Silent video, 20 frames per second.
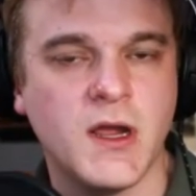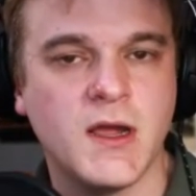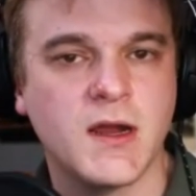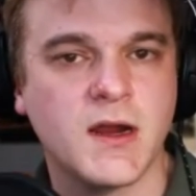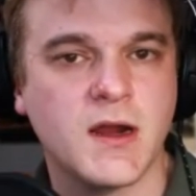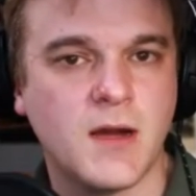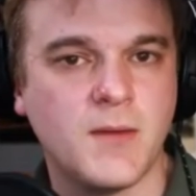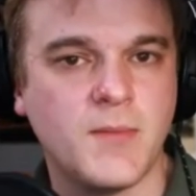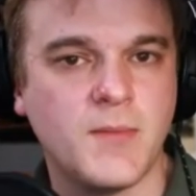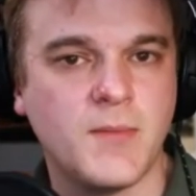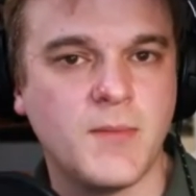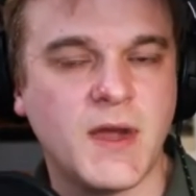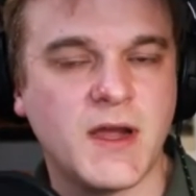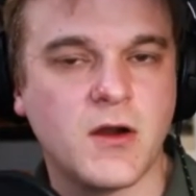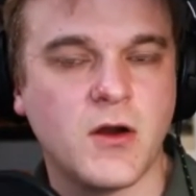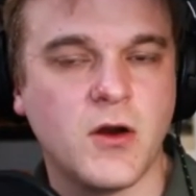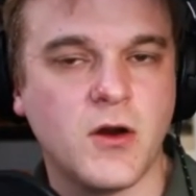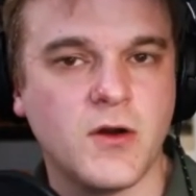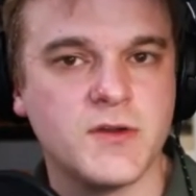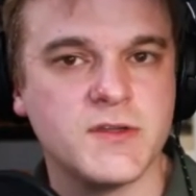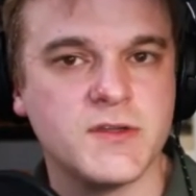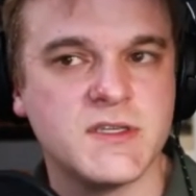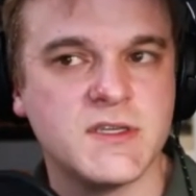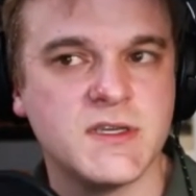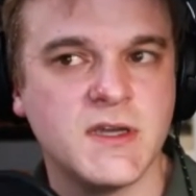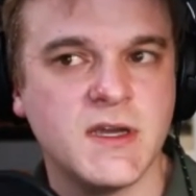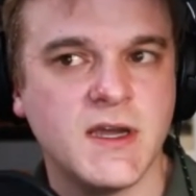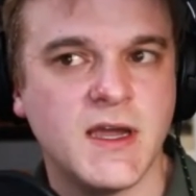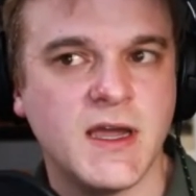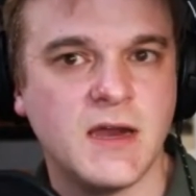Combat cards
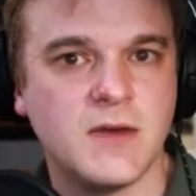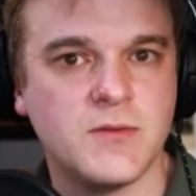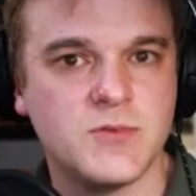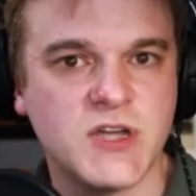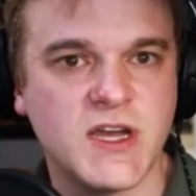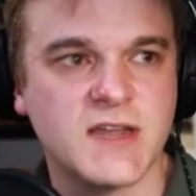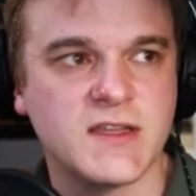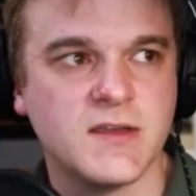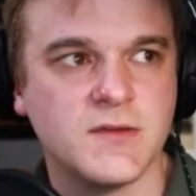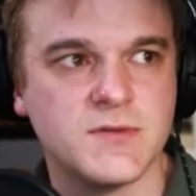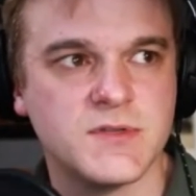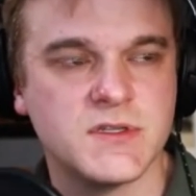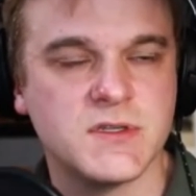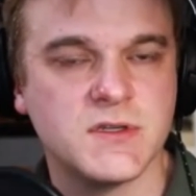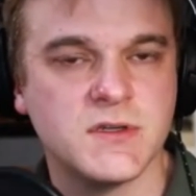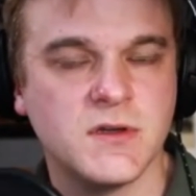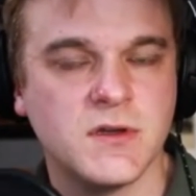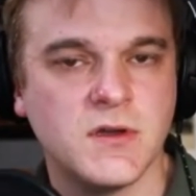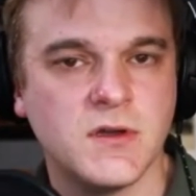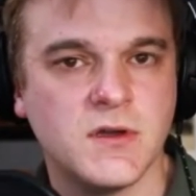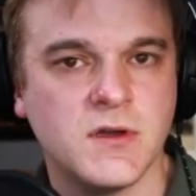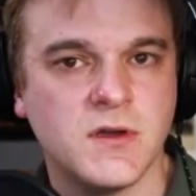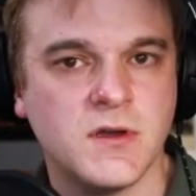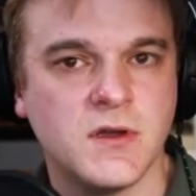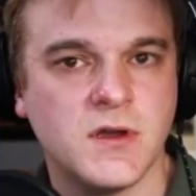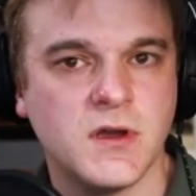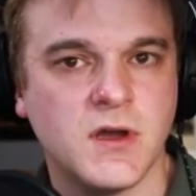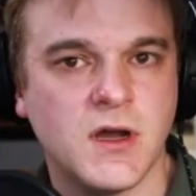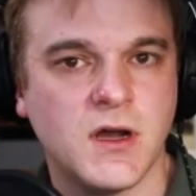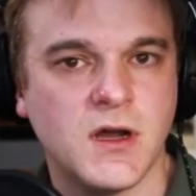and objectives
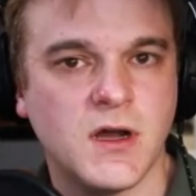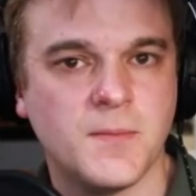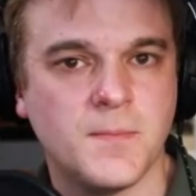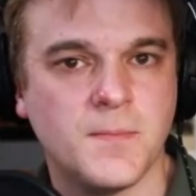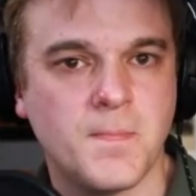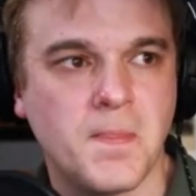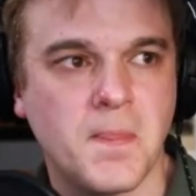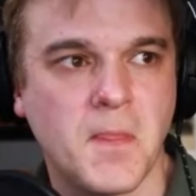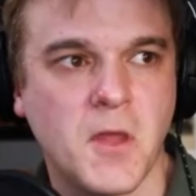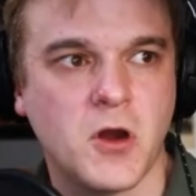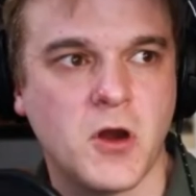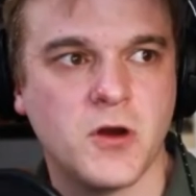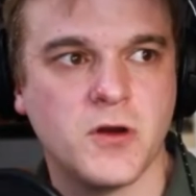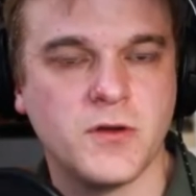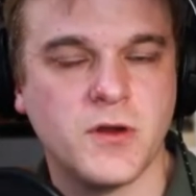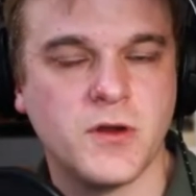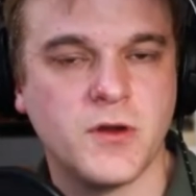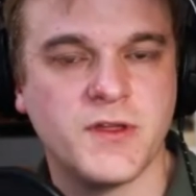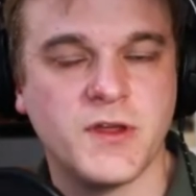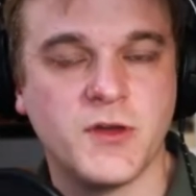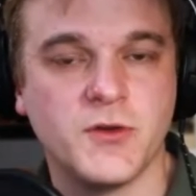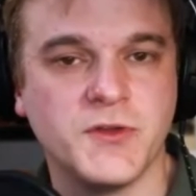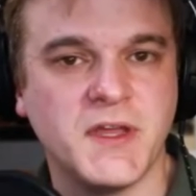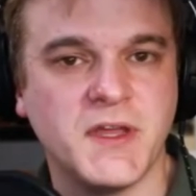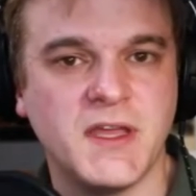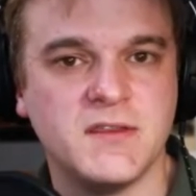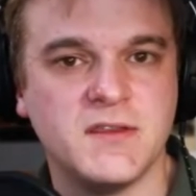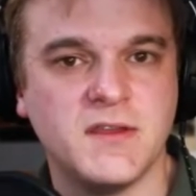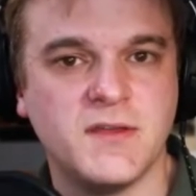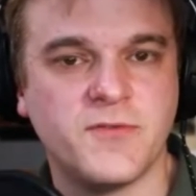um, are, are the only
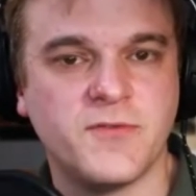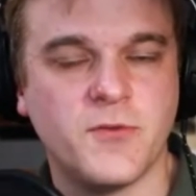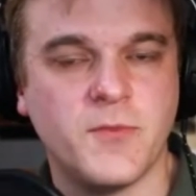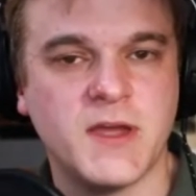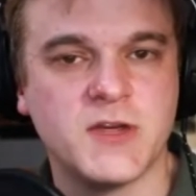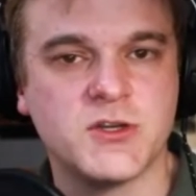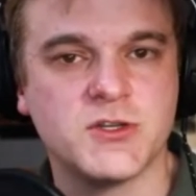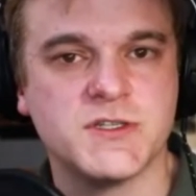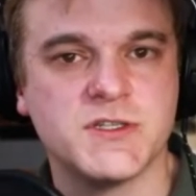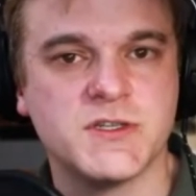hidden information.